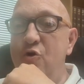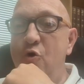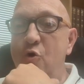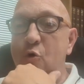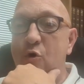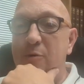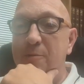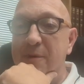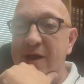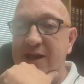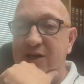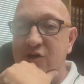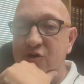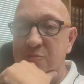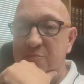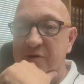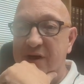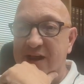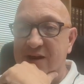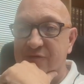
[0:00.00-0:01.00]
who will make
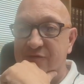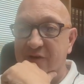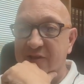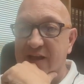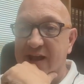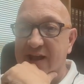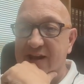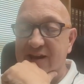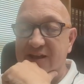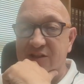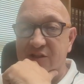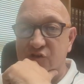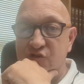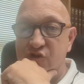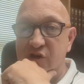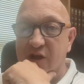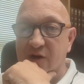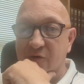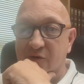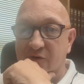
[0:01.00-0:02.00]
you pay for that in the
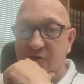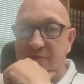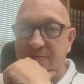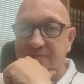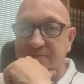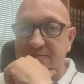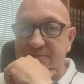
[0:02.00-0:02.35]
general.